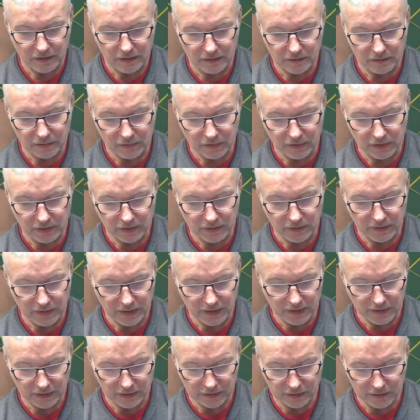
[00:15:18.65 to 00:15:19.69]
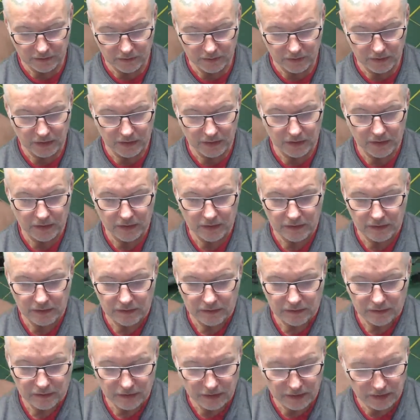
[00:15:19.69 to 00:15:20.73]
Unplug that, don't need that.
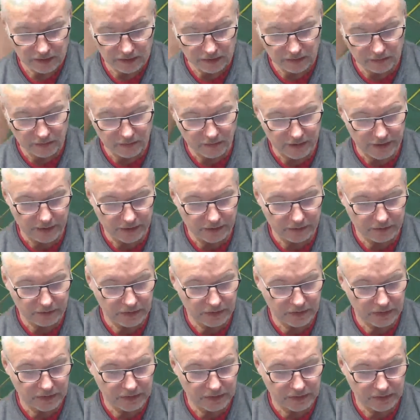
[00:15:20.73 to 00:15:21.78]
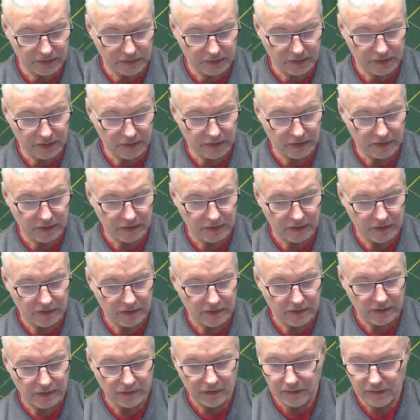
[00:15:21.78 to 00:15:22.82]
I need the ground.
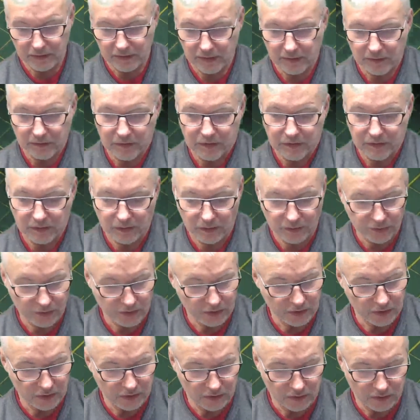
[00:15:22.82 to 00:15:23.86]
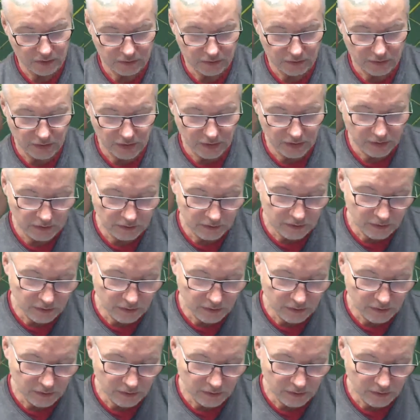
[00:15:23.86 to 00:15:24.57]
That one's not being used right now,